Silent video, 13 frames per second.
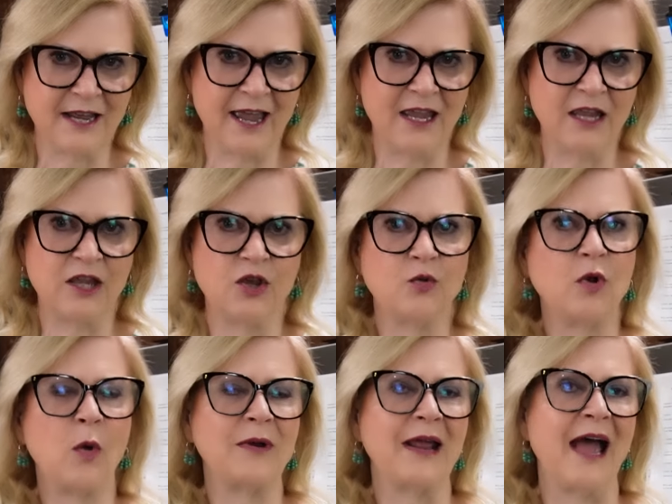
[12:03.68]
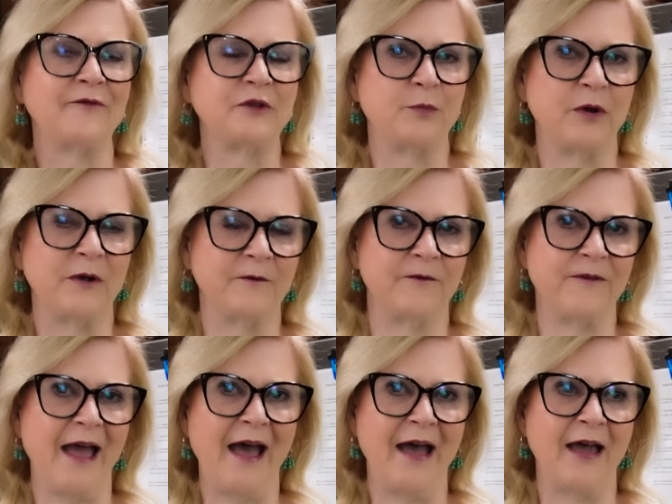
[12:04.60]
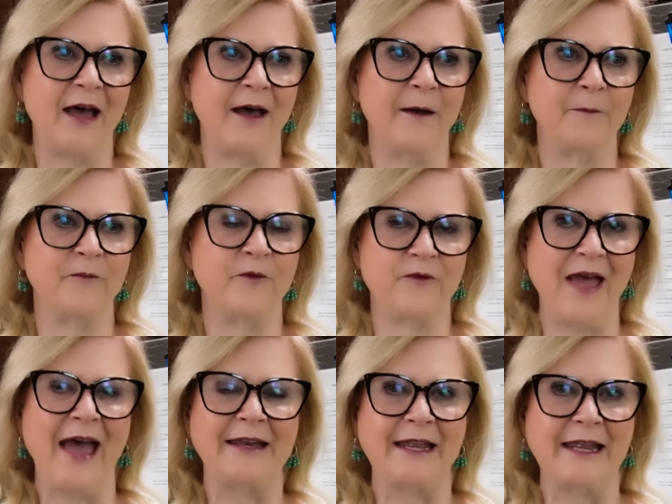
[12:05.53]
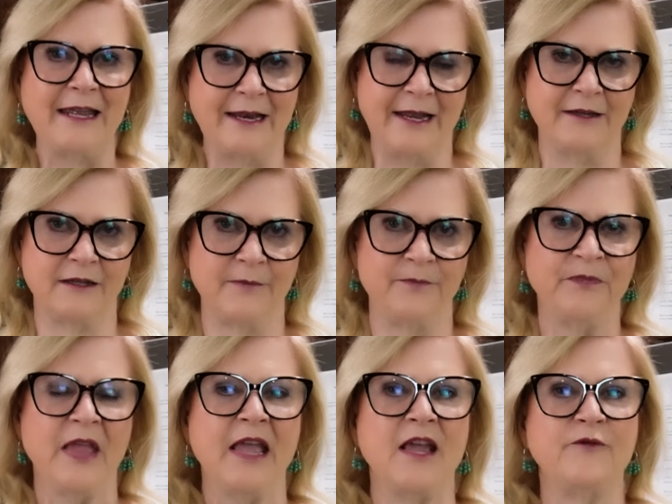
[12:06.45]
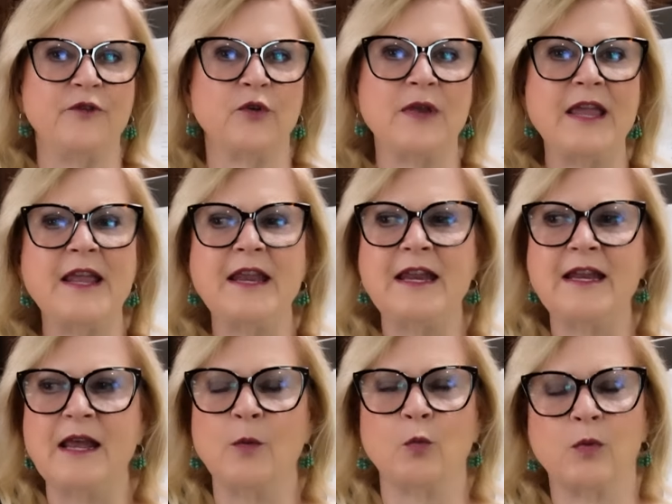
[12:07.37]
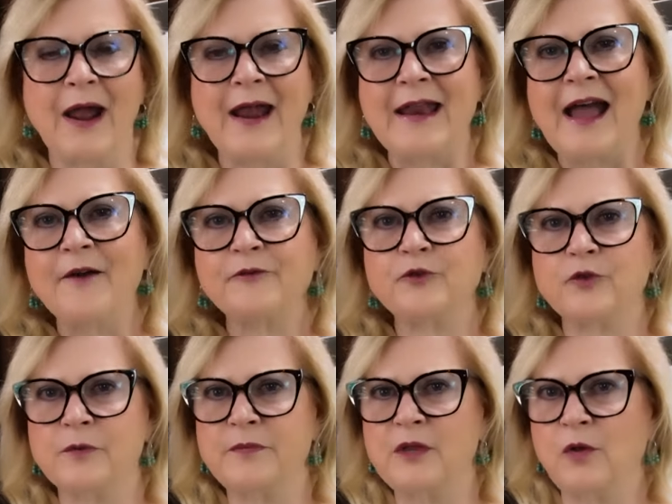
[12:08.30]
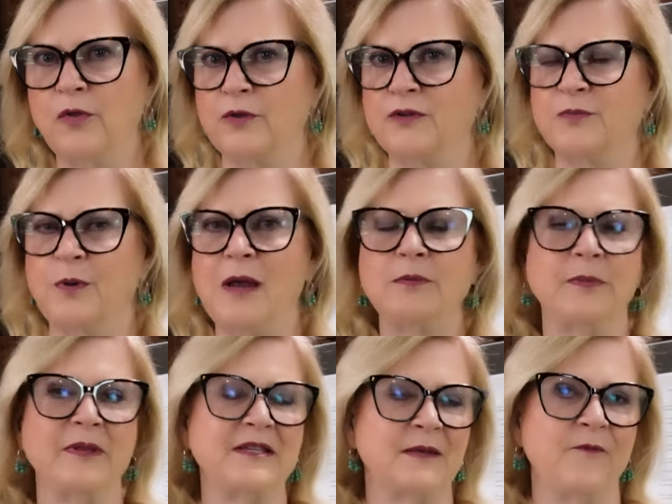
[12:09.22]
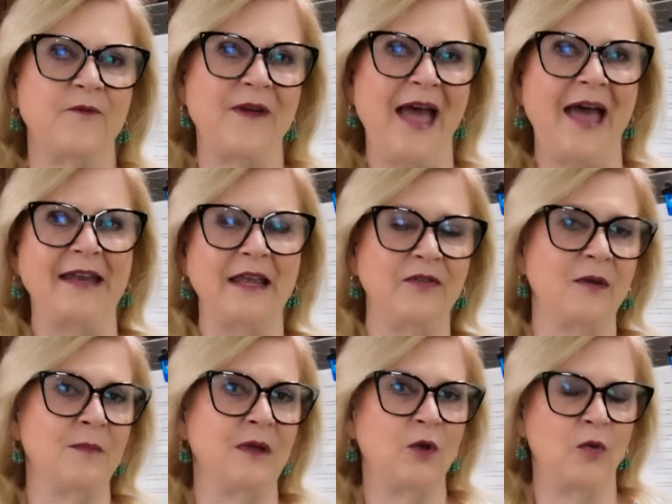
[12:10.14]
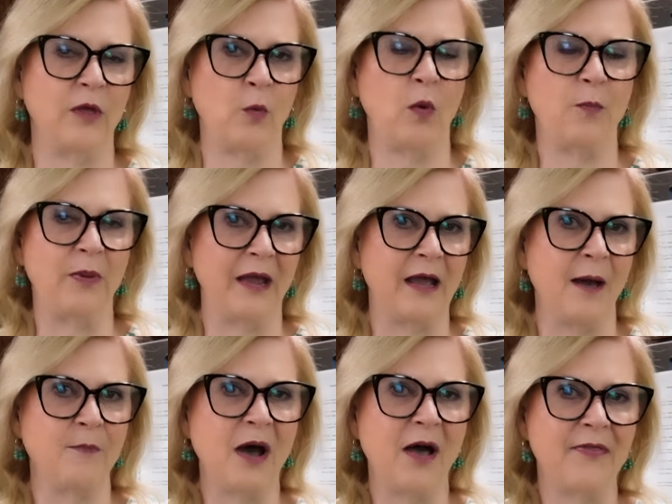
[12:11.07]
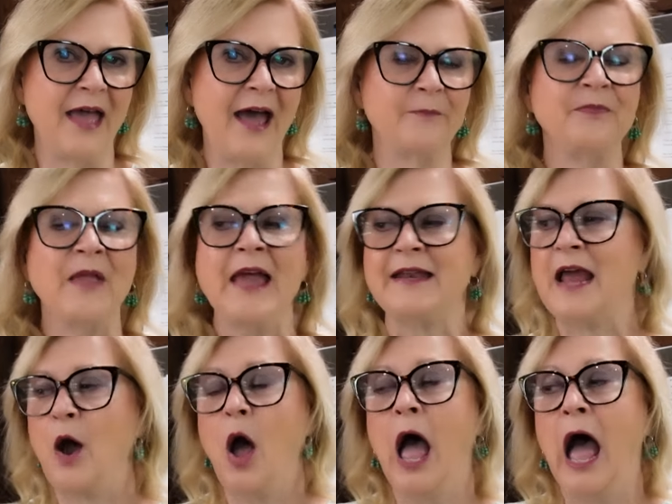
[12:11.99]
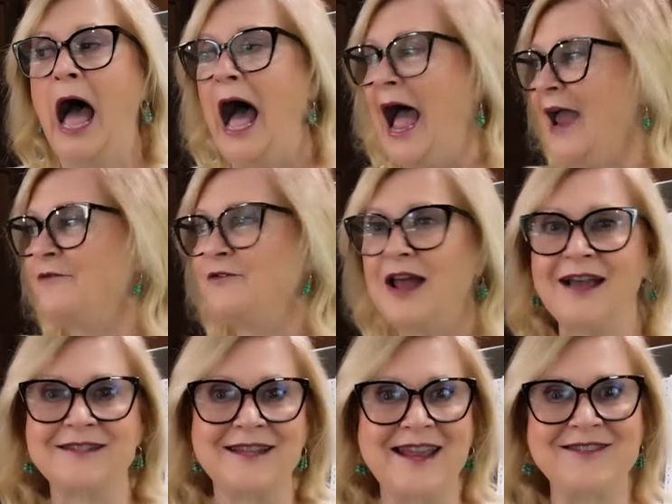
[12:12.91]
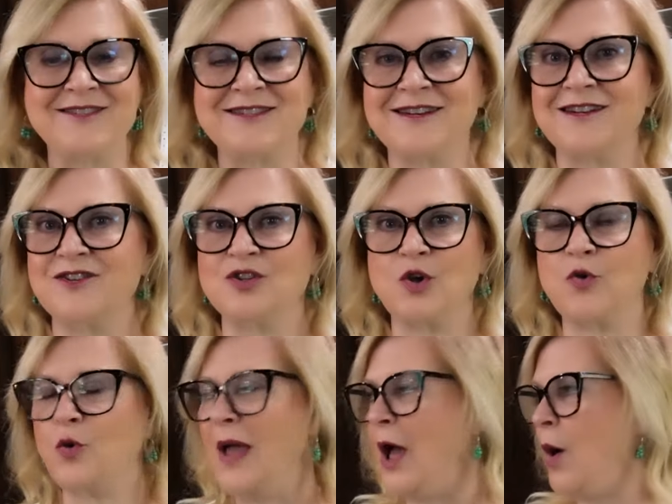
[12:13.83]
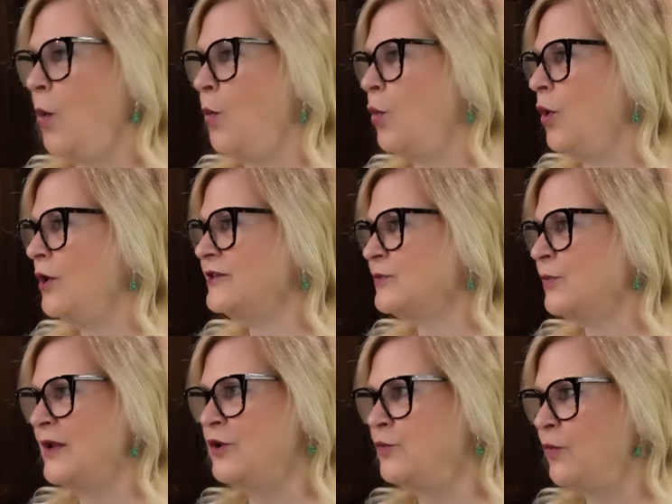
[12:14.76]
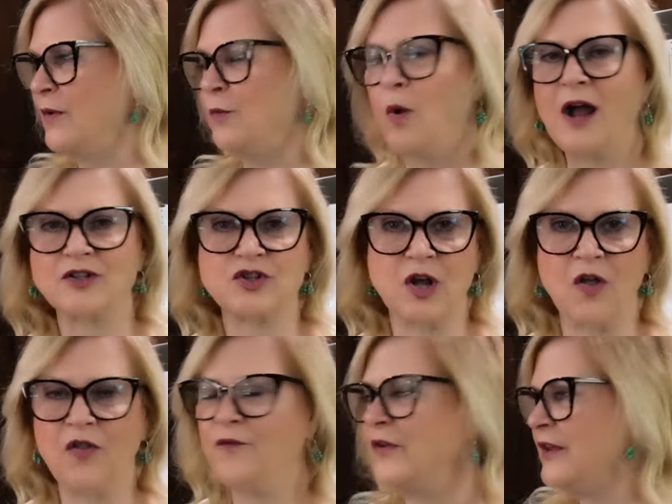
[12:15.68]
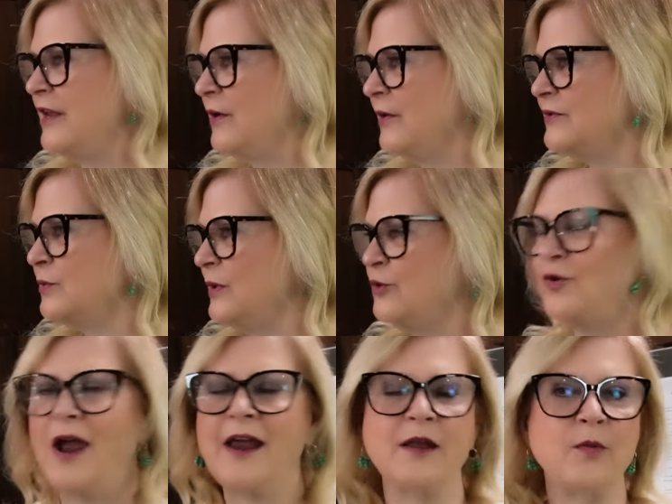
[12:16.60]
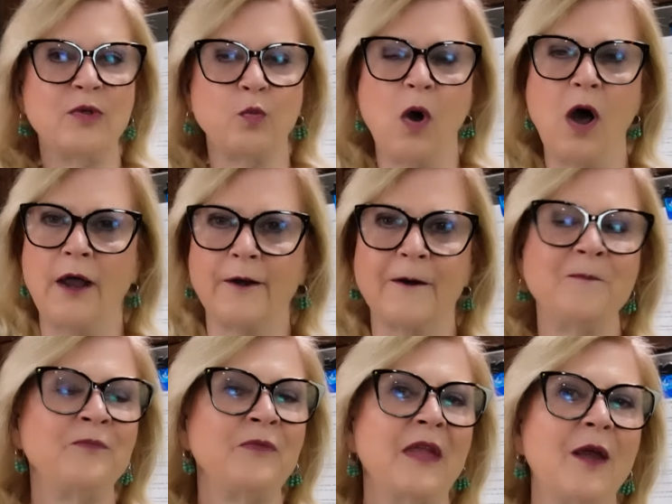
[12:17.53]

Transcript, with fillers: day, you don't have to put fat, um, fat in it. If you're eating it right after a meal, there's probably some fat in the meal that will pick up on that. Now, I have not tasted it, don't know how it works. We, we watched all the videos, we tried it with water.